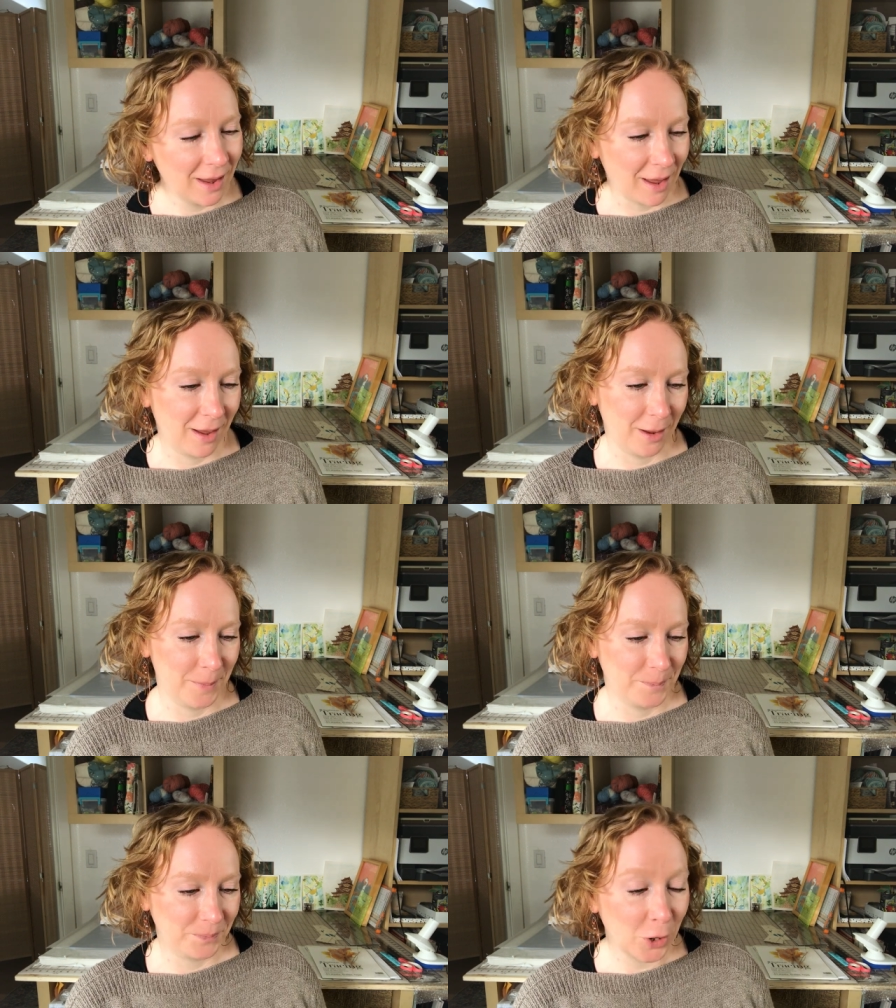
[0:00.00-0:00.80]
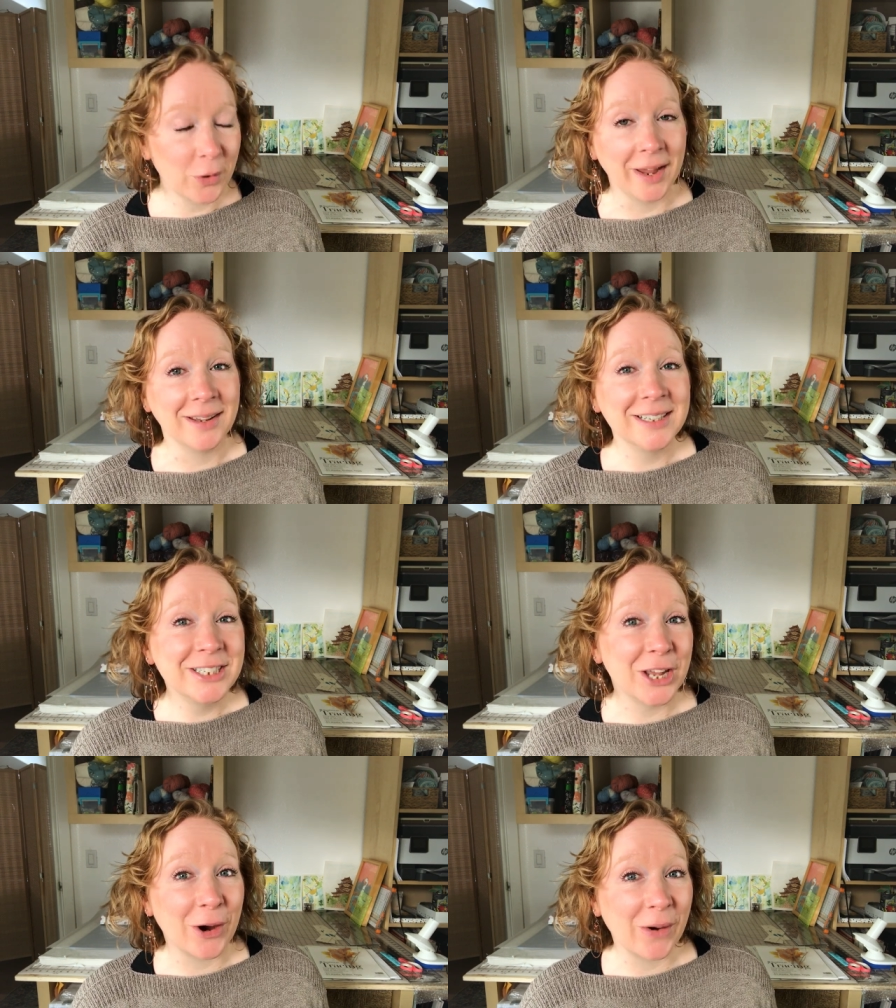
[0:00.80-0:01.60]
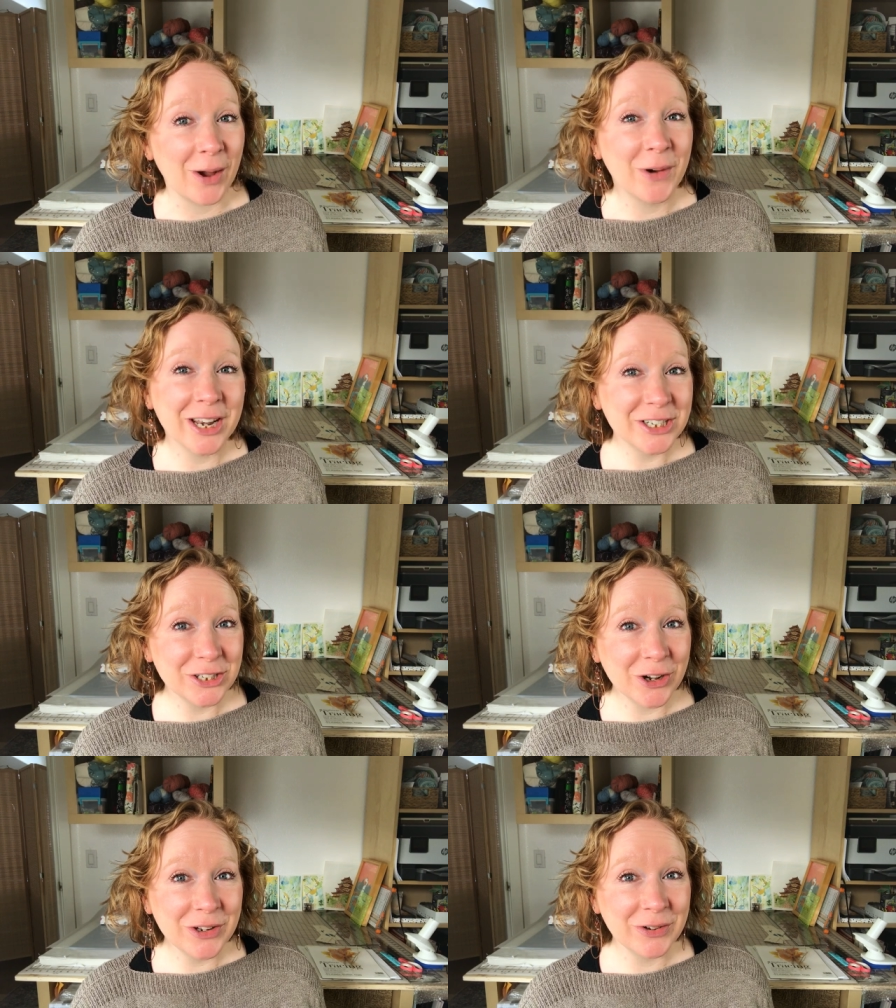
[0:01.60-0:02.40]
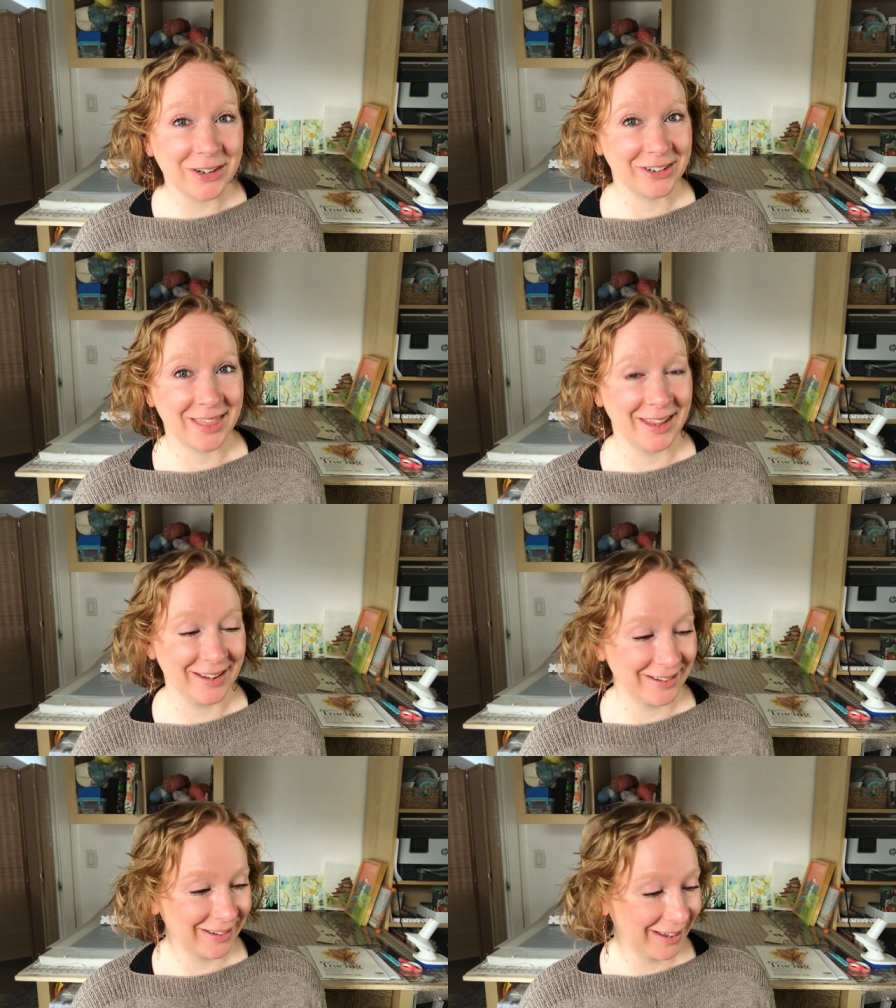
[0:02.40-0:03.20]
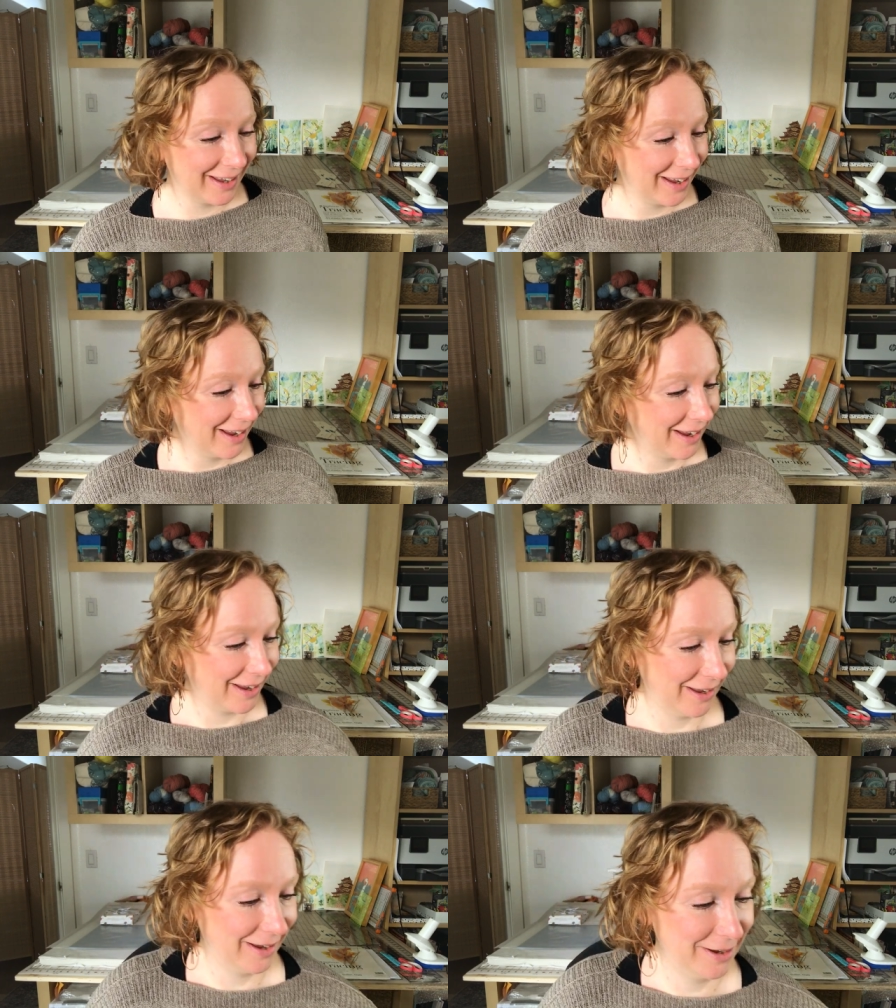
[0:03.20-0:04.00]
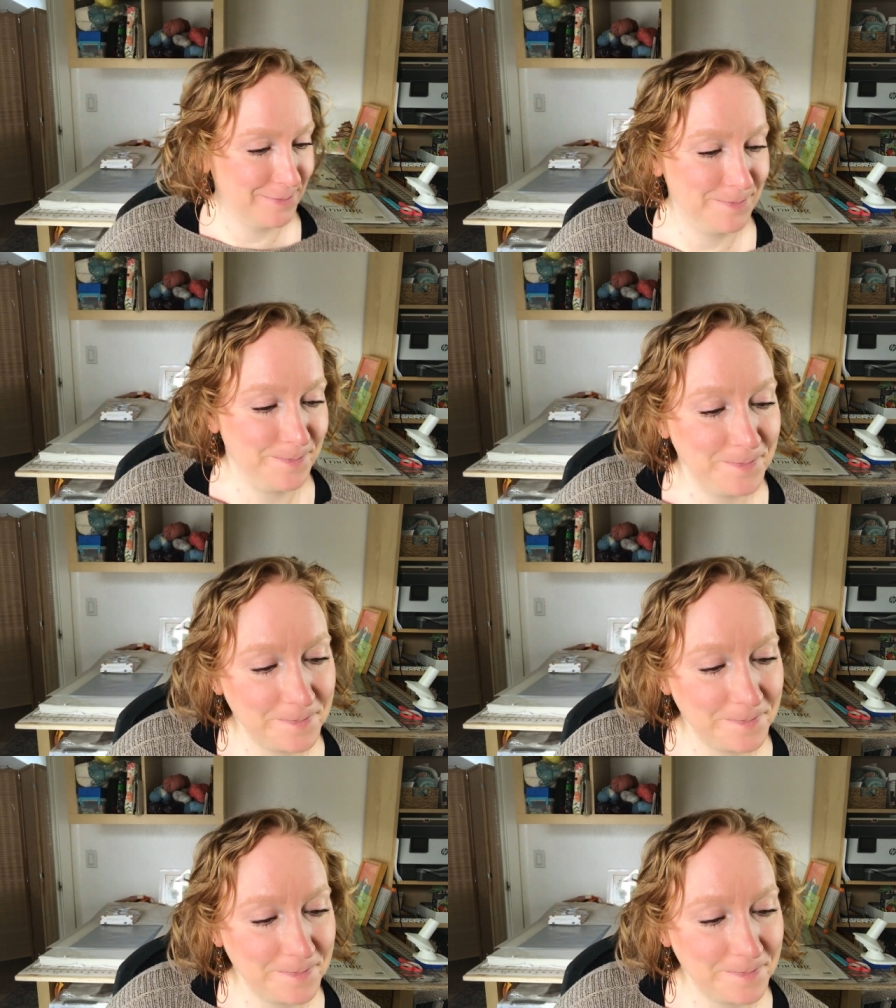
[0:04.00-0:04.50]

Um, okay, so I want to show you everything um,